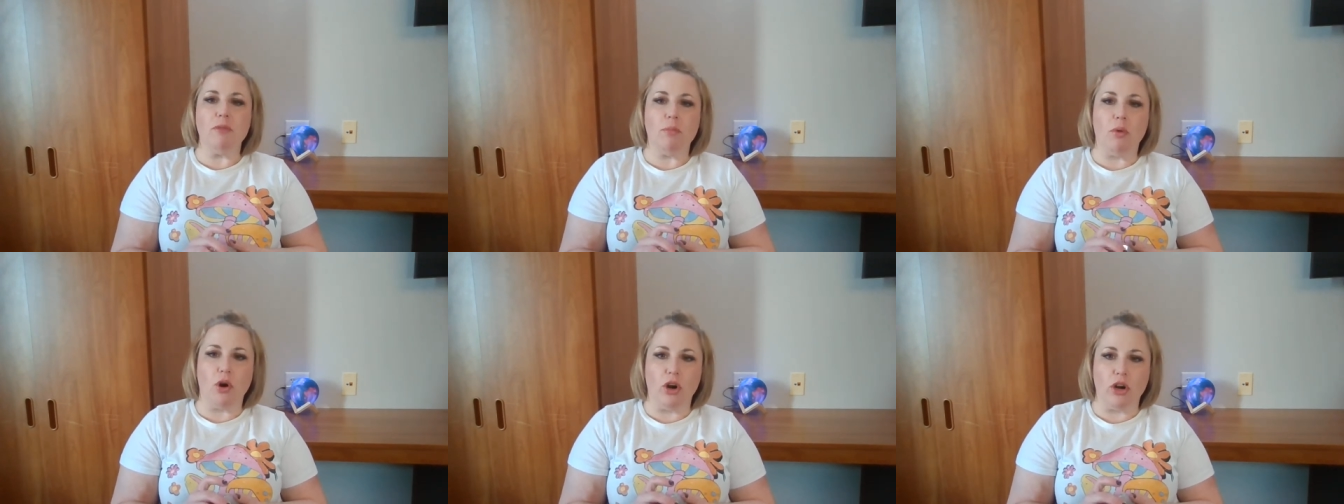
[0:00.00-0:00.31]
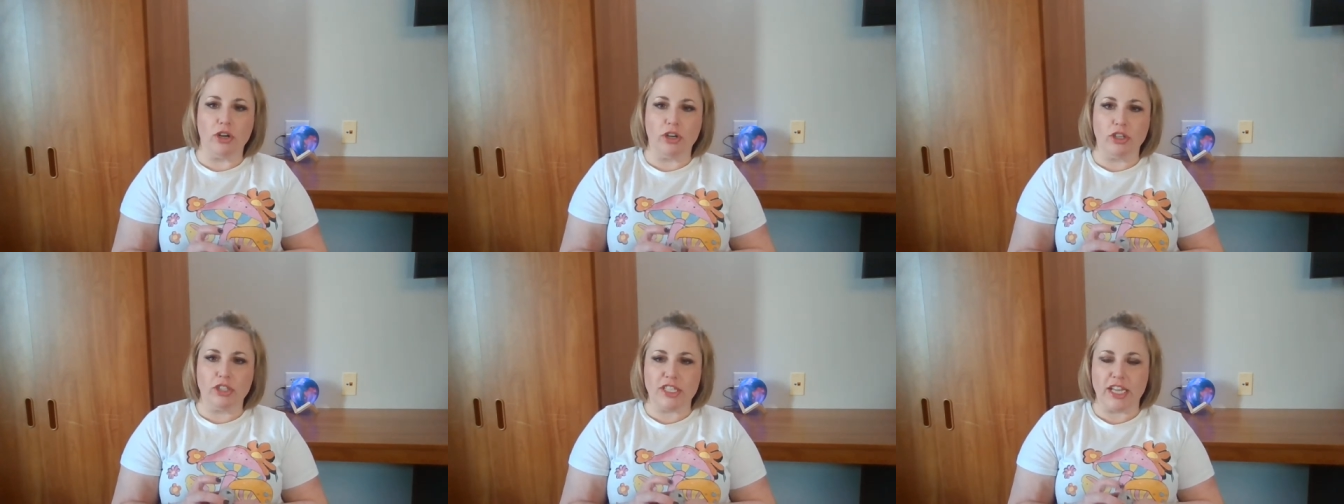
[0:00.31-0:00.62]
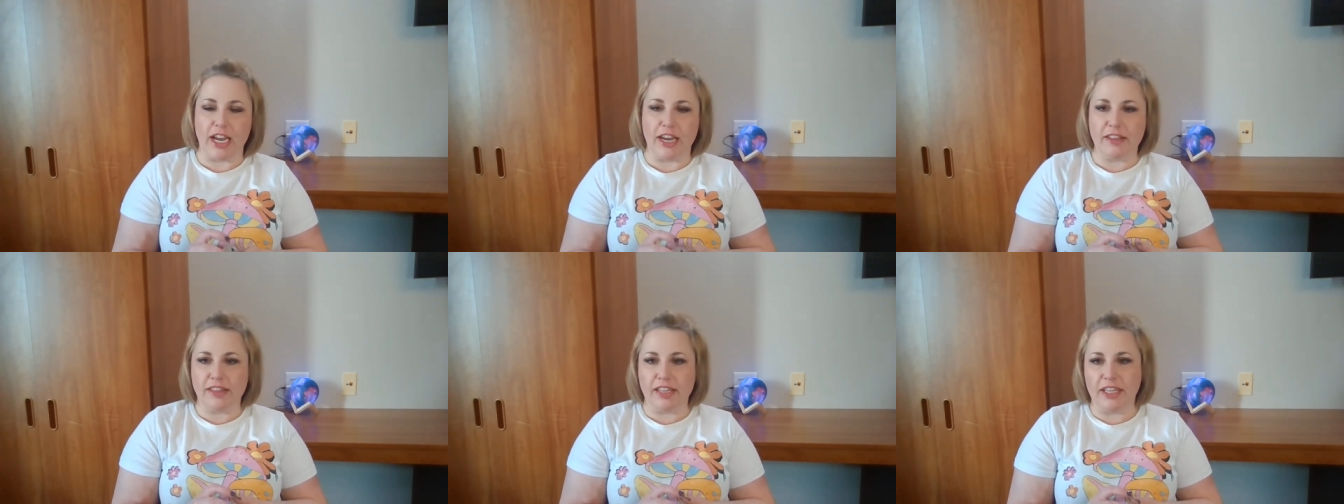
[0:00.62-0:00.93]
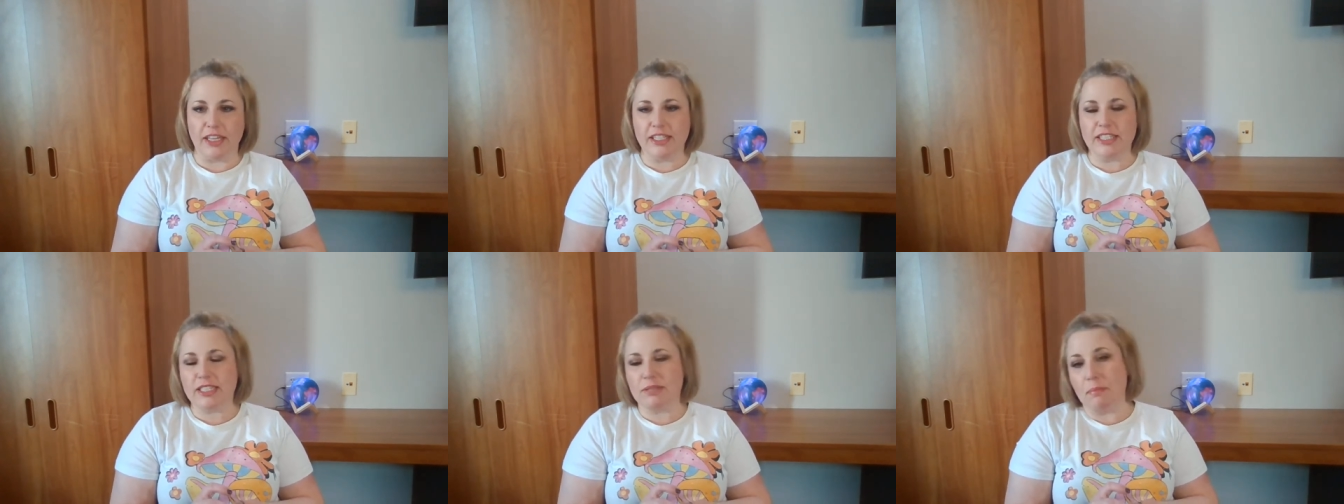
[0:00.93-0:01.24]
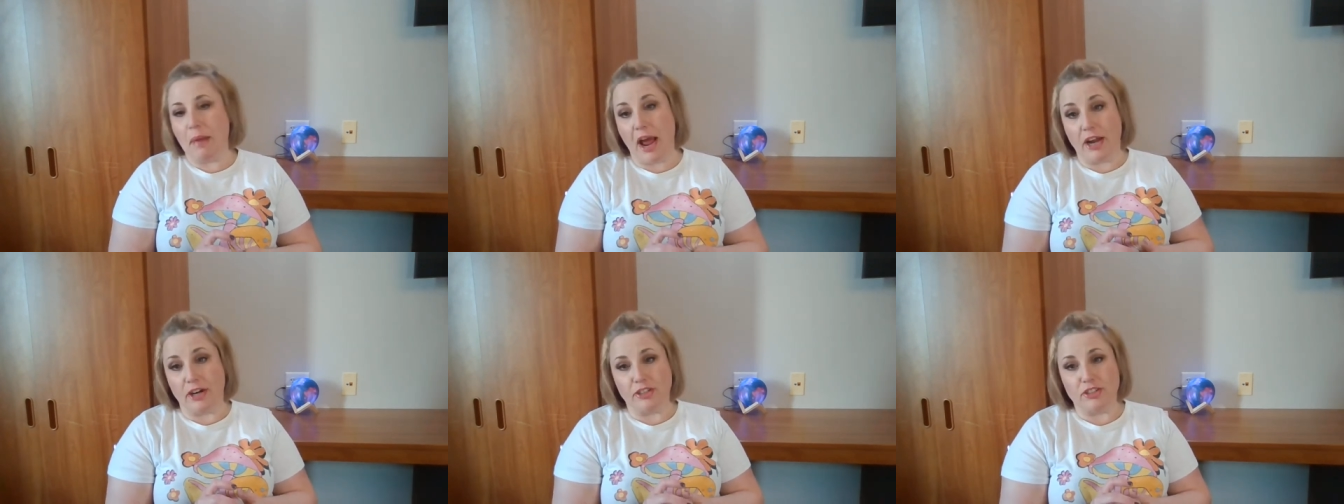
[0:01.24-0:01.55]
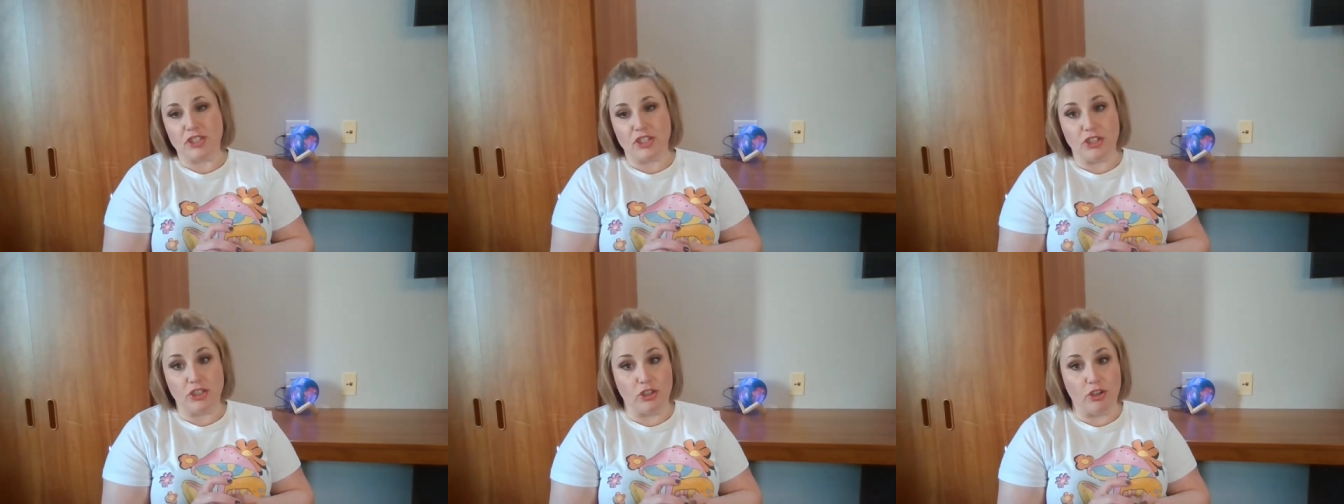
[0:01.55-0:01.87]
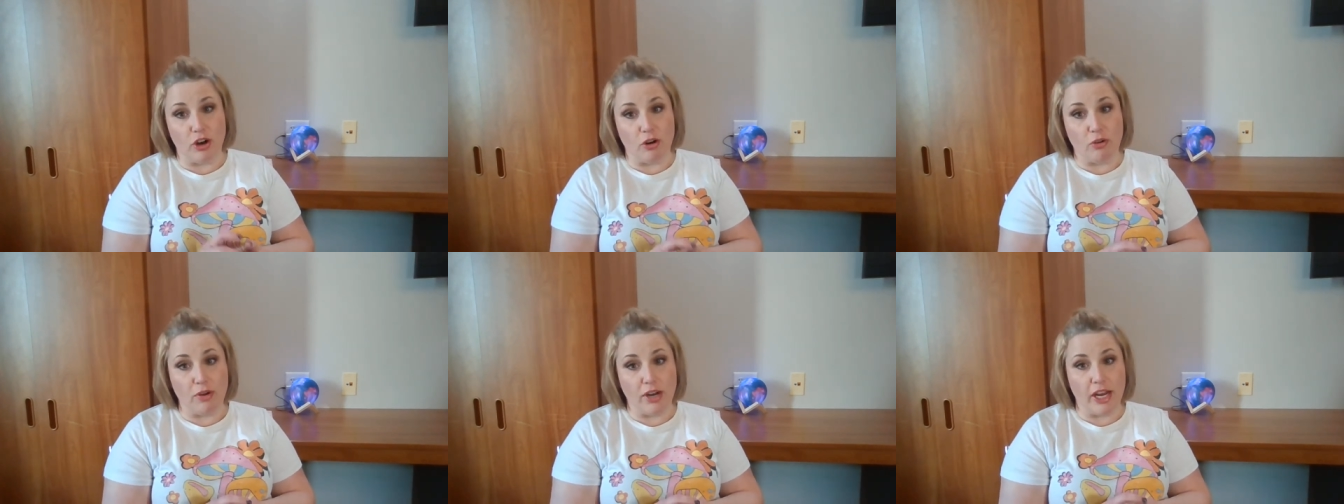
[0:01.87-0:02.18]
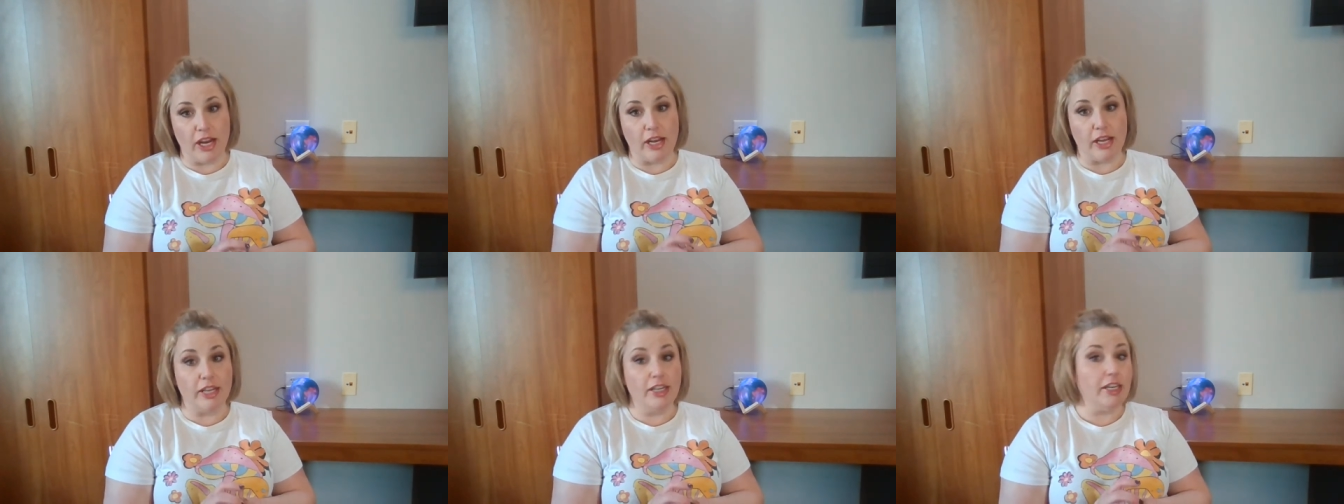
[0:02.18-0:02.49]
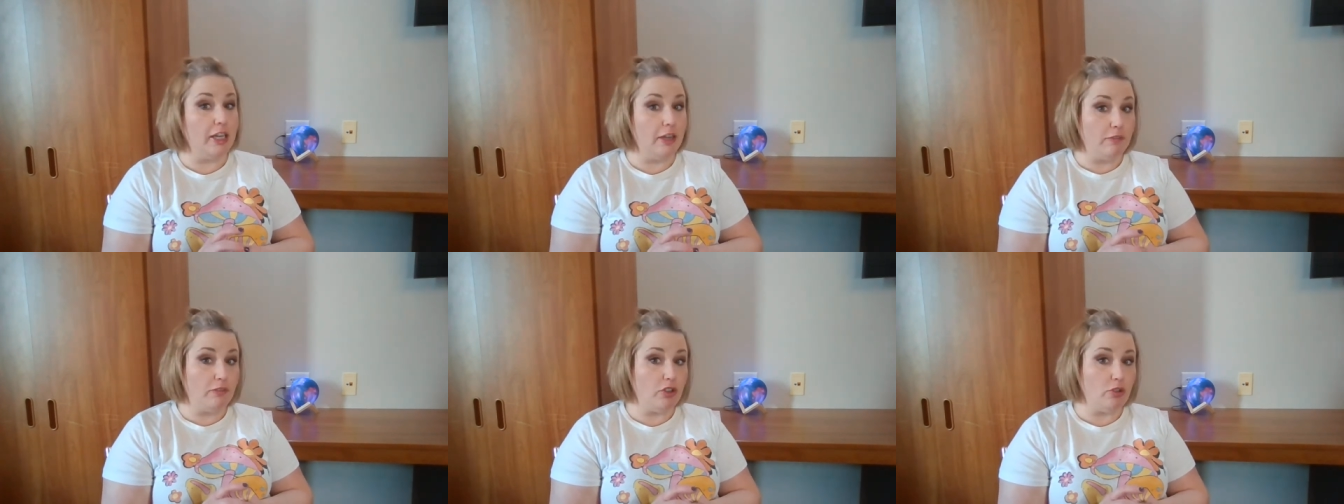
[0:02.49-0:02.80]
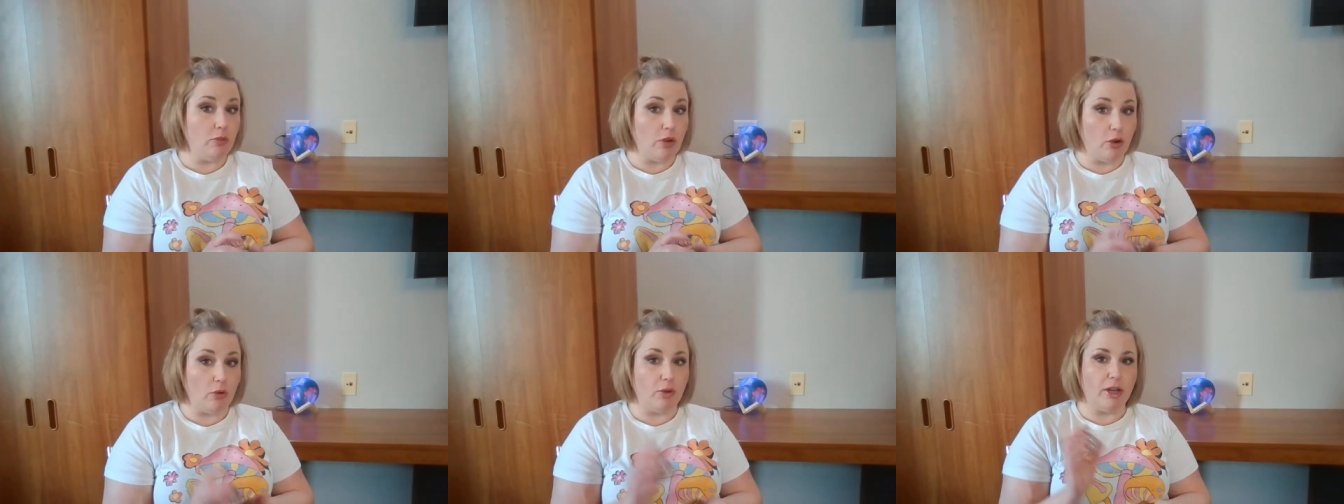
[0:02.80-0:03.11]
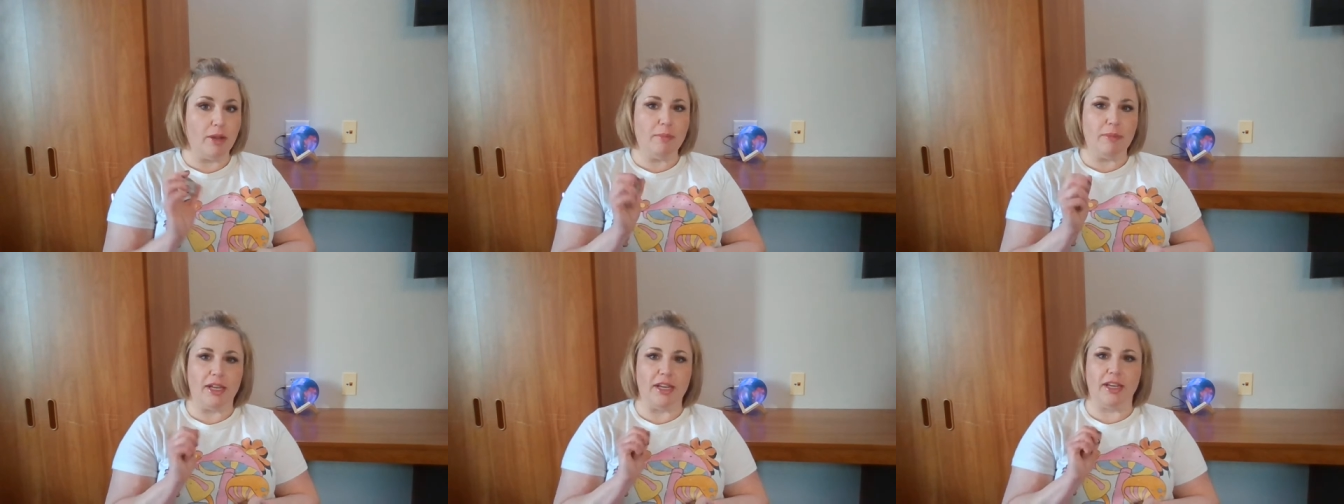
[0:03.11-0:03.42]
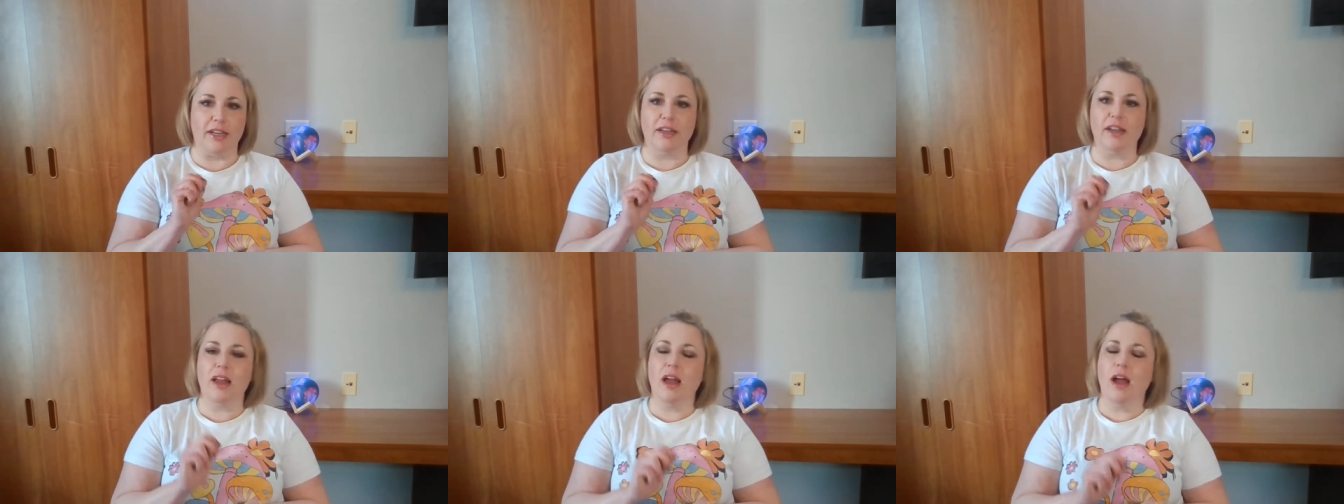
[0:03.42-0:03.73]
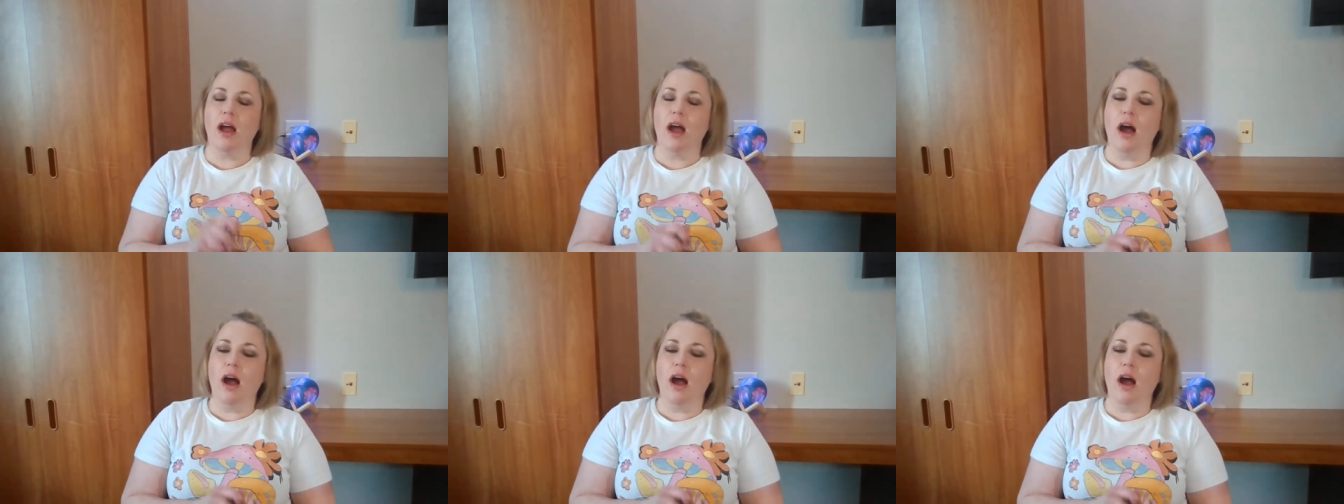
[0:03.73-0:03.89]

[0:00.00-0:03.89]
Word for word: a partner take things matters in your own hand if you know what i mean